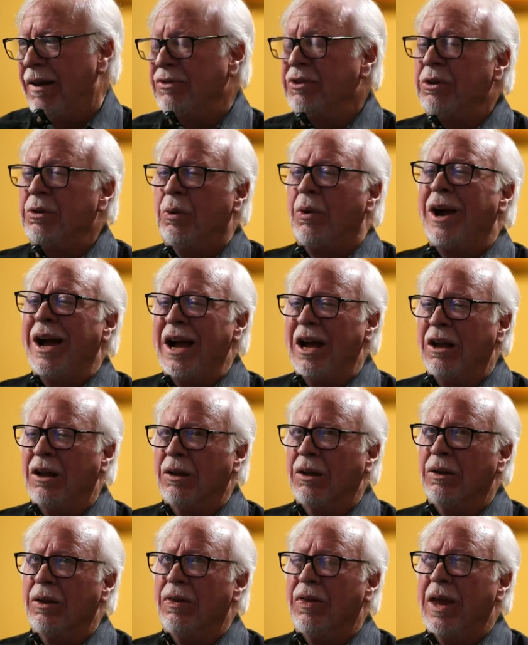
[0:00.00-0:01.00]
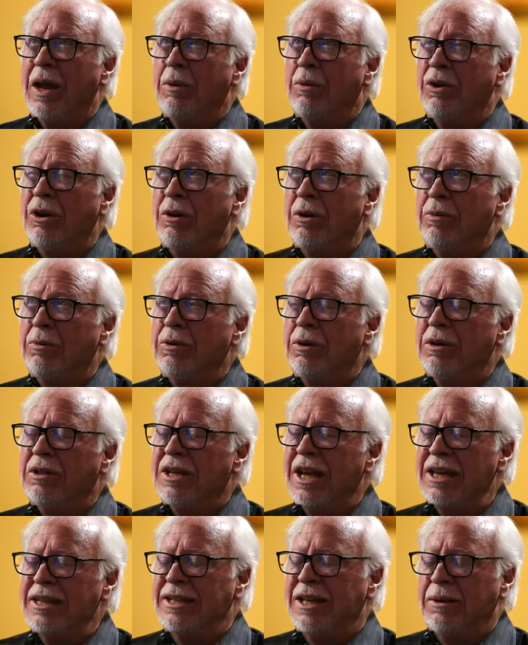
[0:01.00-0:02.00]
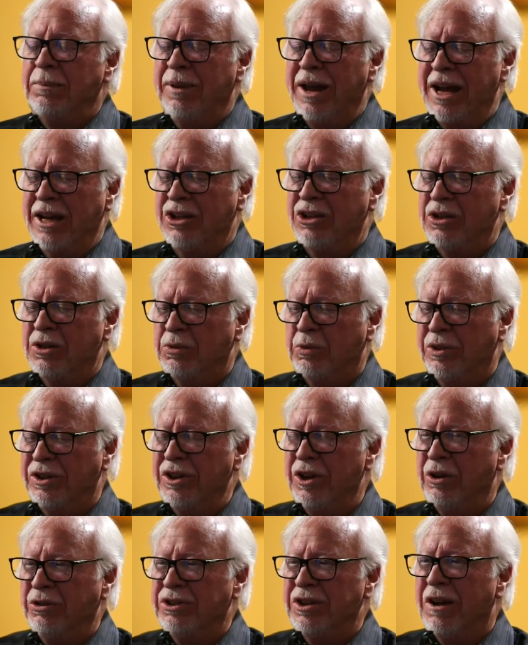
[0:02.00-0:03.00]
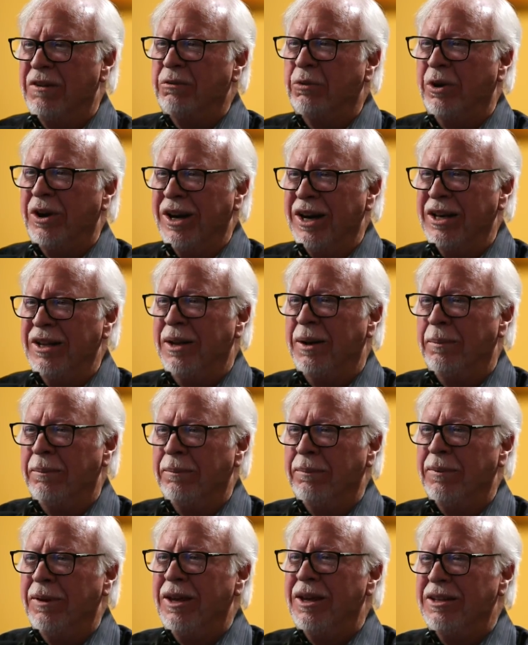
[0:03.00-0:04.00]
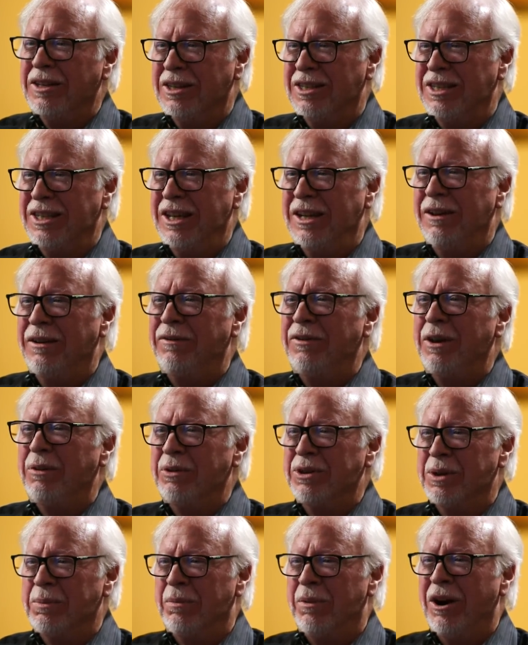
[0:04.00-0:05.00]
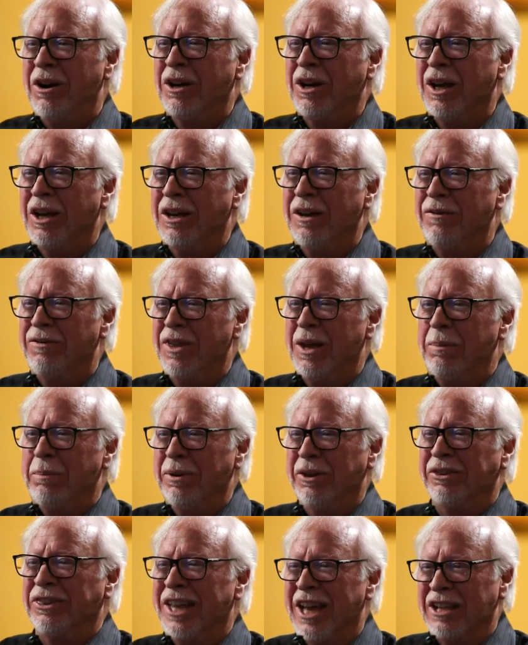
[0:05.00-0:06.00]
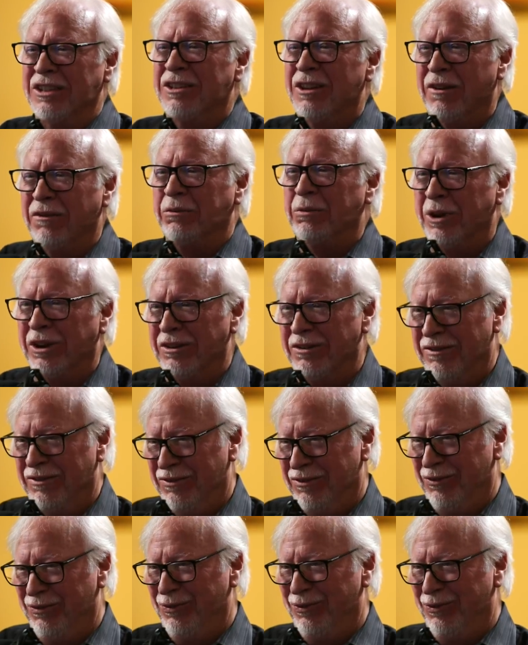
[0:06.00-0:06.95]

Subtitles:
after a while, they were testing packages with no software in them to see if there was a market if they built that software.